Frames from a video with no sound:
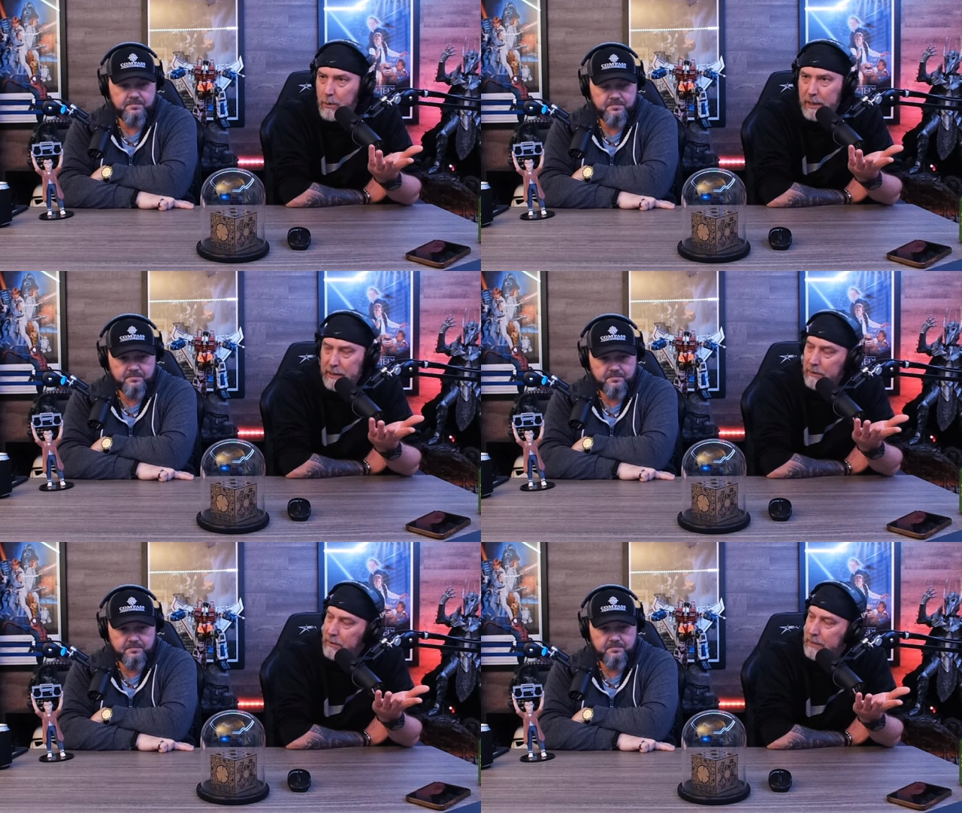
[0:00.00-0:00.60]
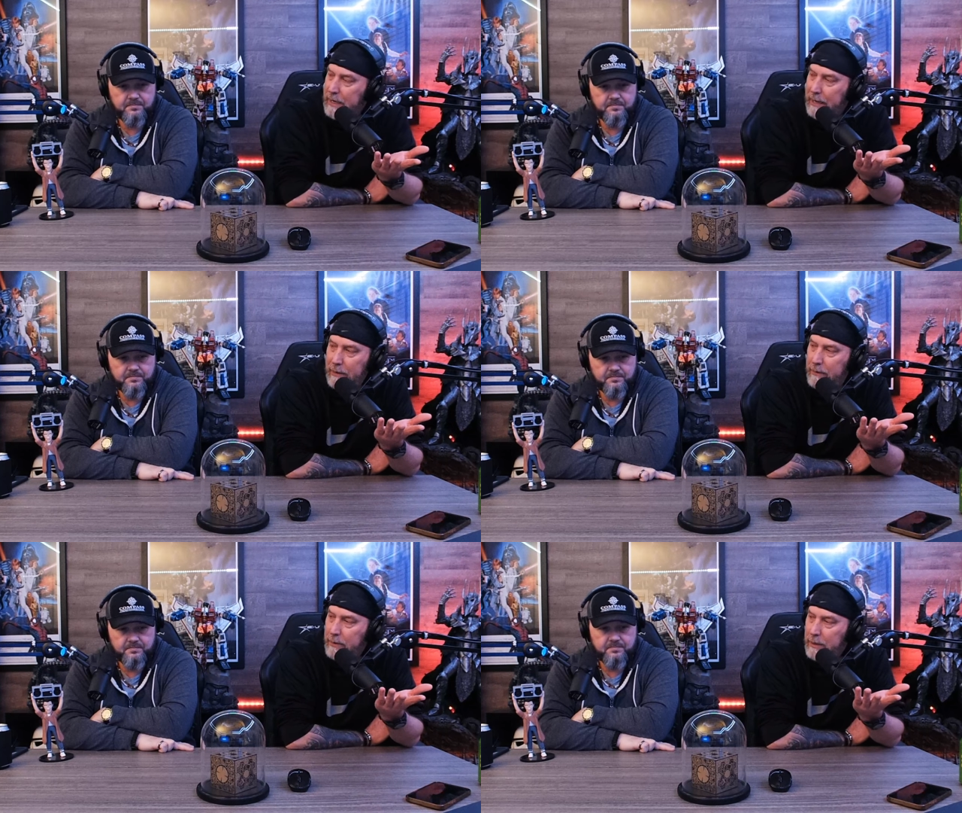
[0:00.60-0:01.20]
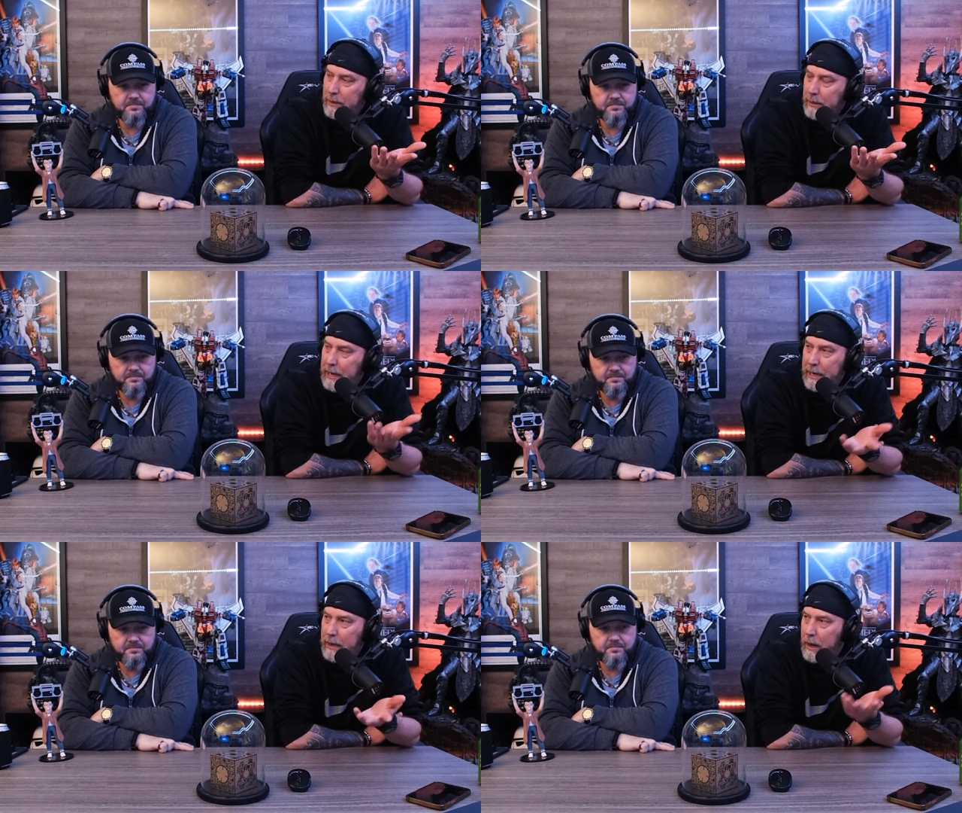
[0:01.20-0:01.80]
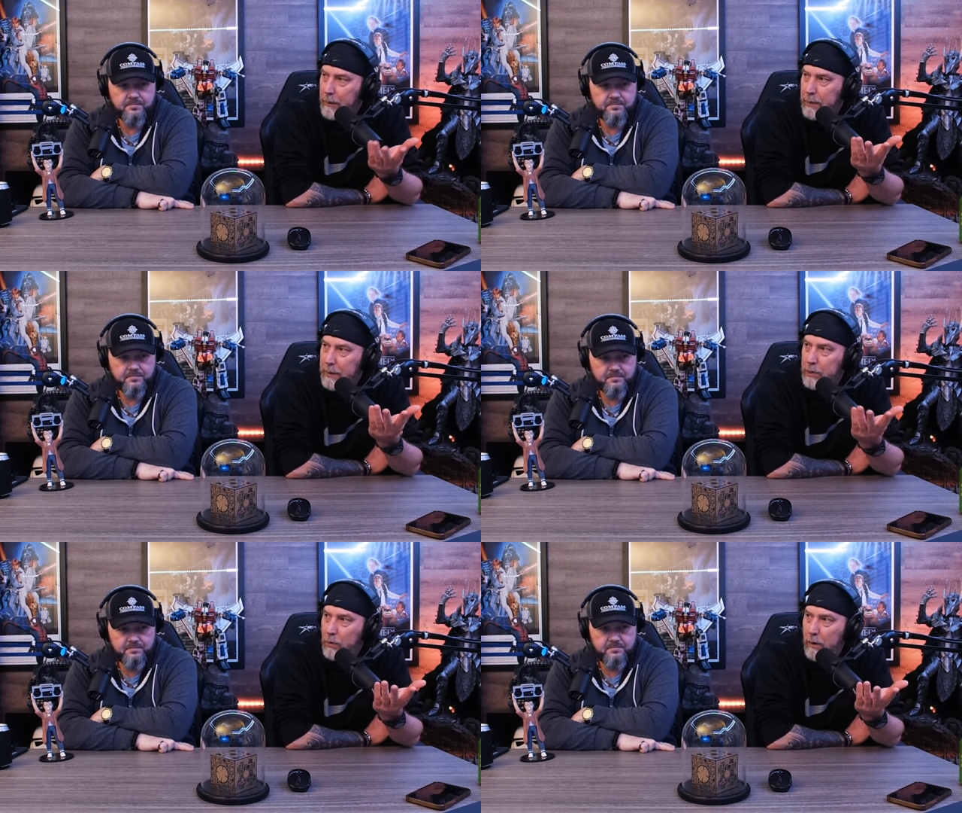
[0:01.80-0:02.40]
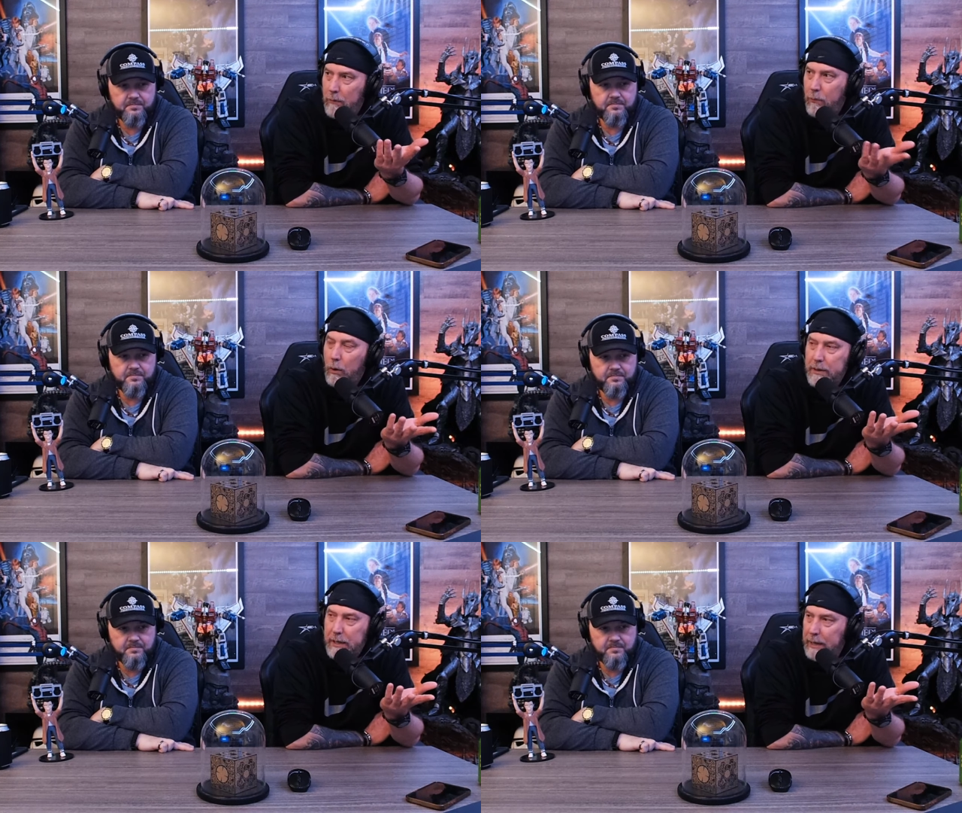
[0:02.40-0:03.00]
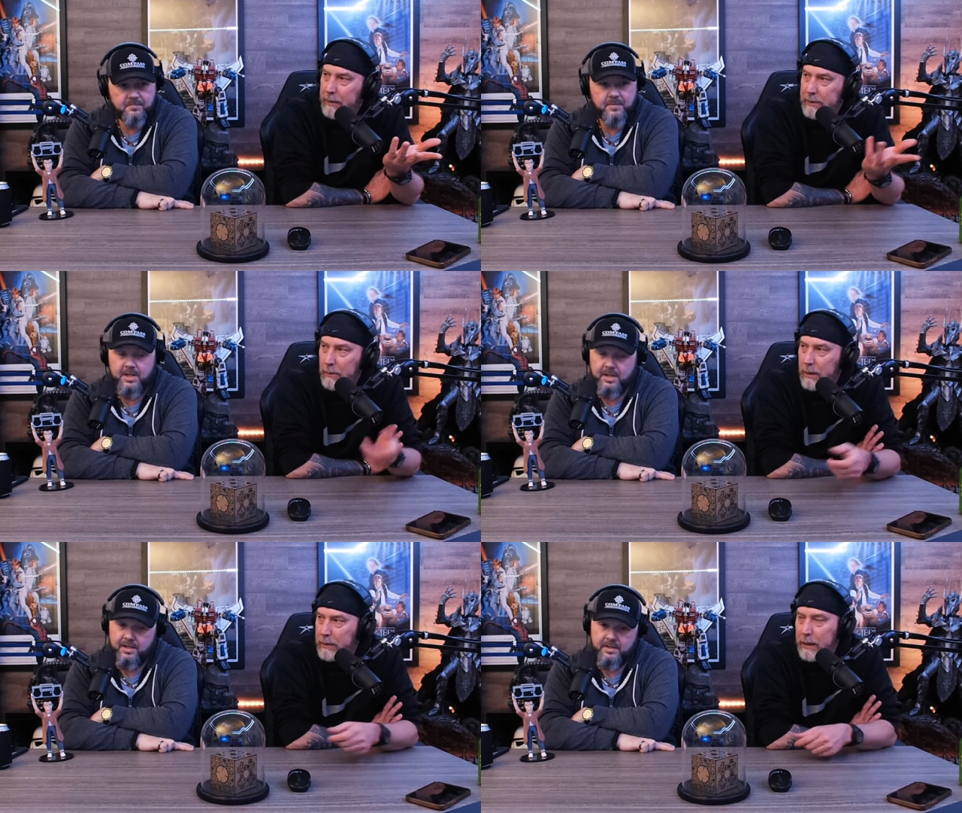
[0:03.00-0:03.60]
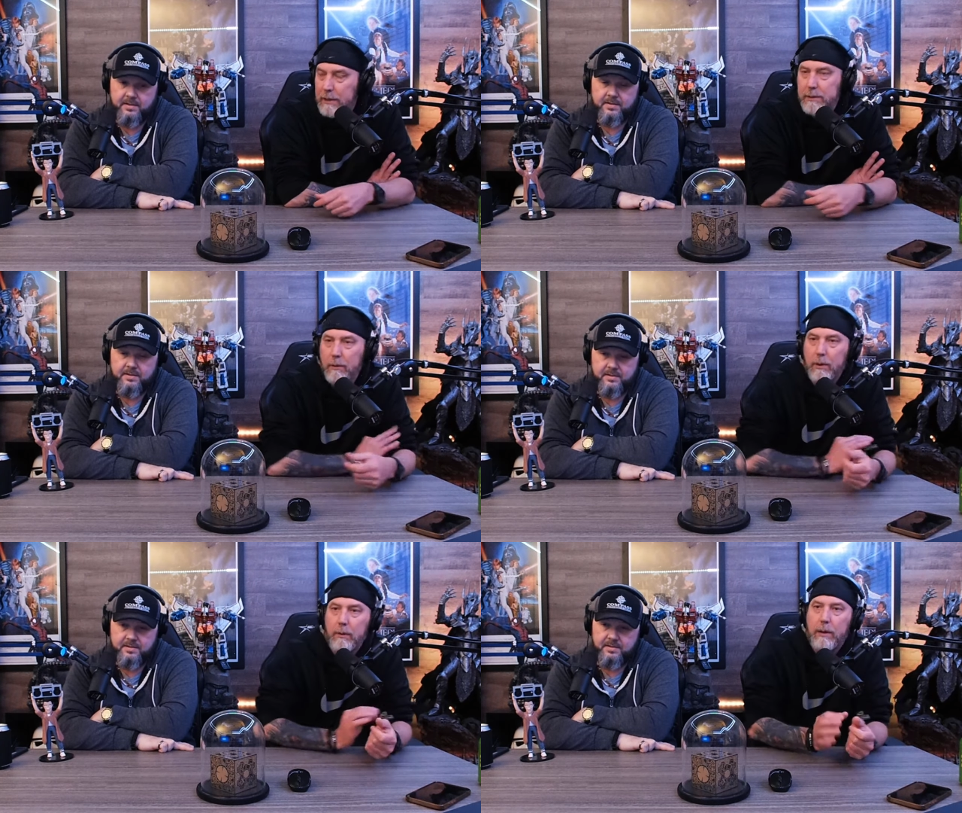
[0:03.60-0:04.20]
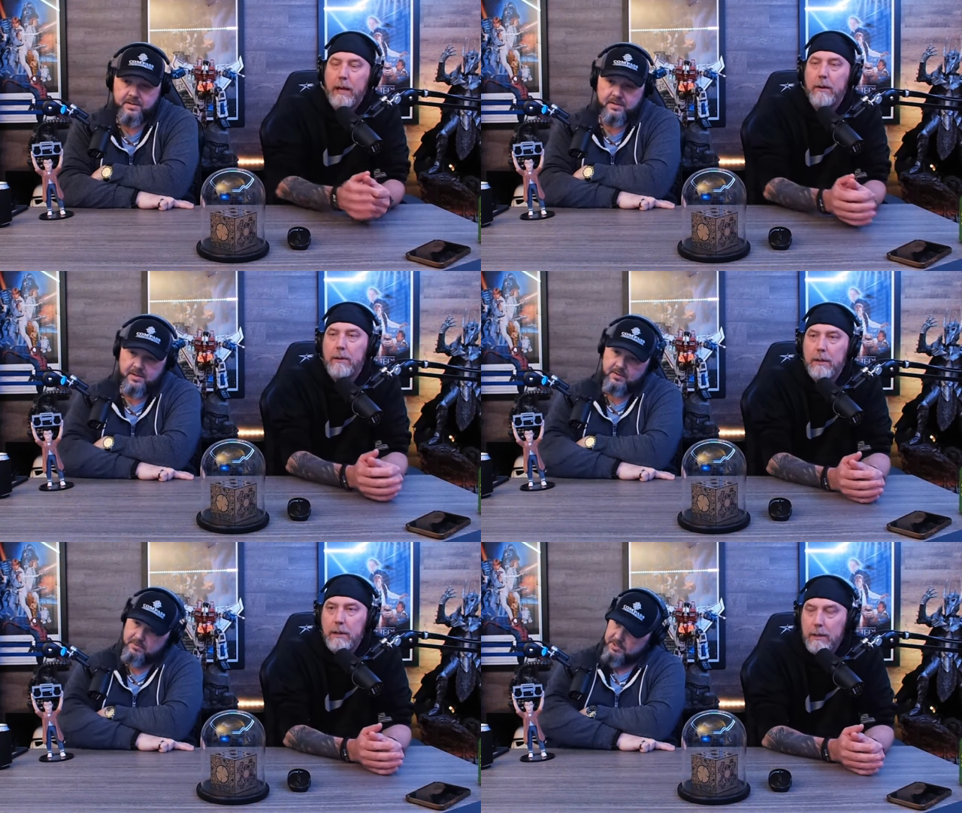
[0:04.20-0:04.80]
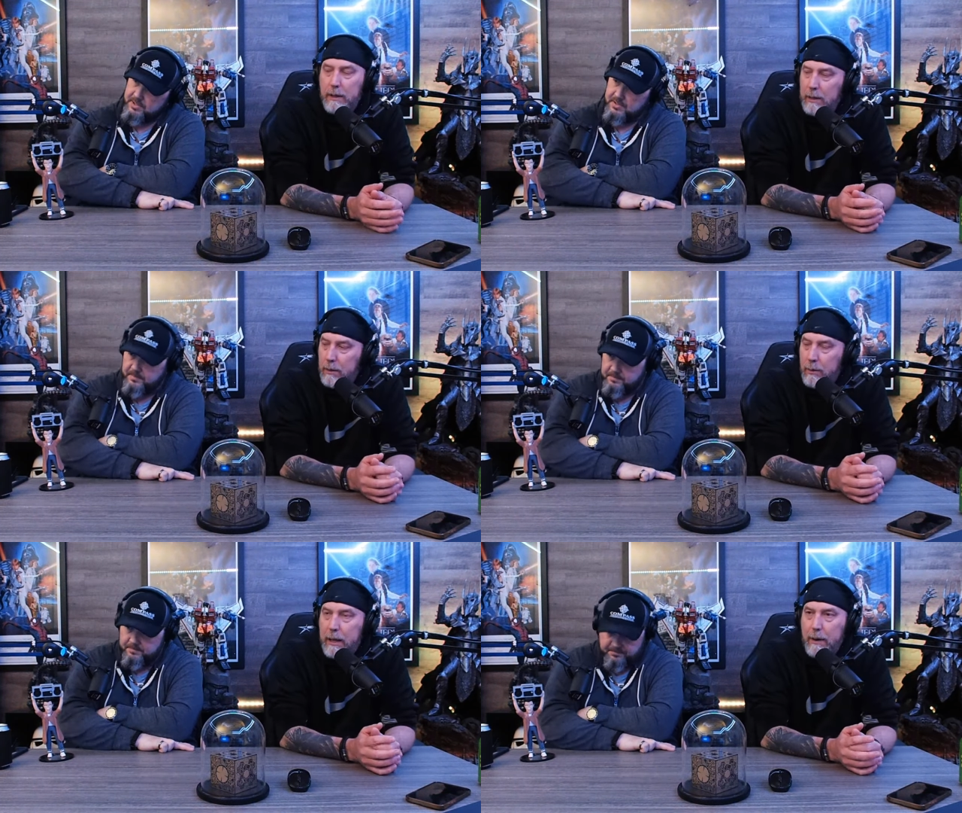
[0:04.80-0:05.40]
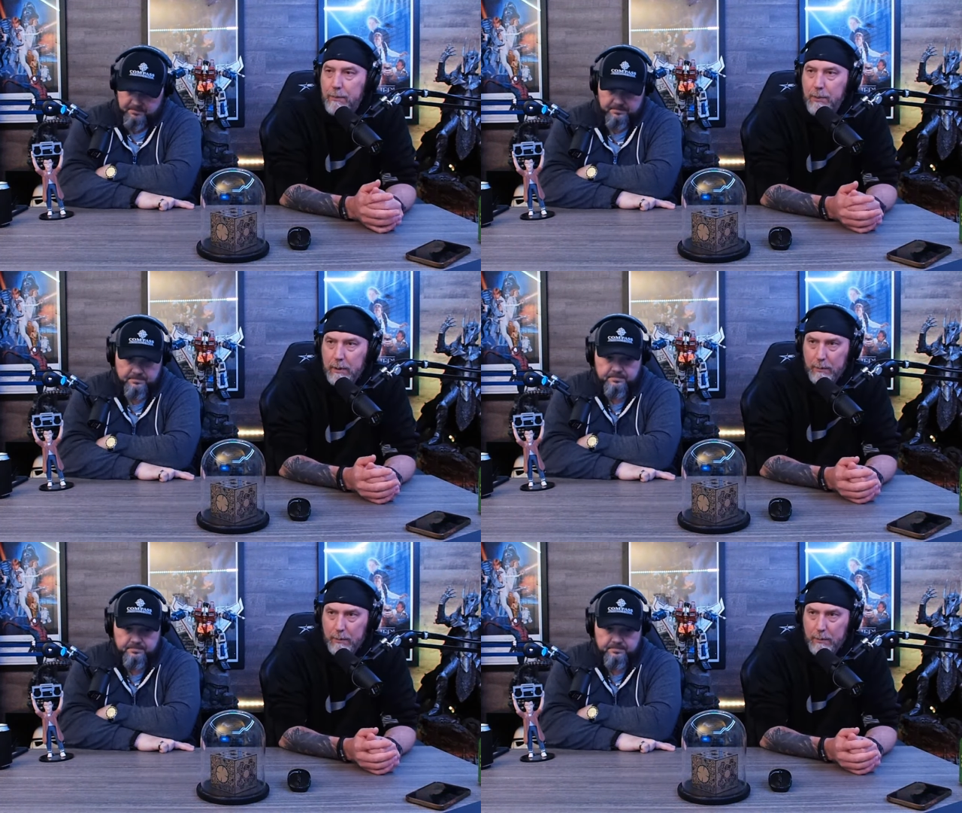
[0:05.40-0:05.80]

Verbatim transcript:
Speaker 1: What did he look? Ten. Aegon maybe 12, 14, something yeah. like that. So we, we got a long jump. We got a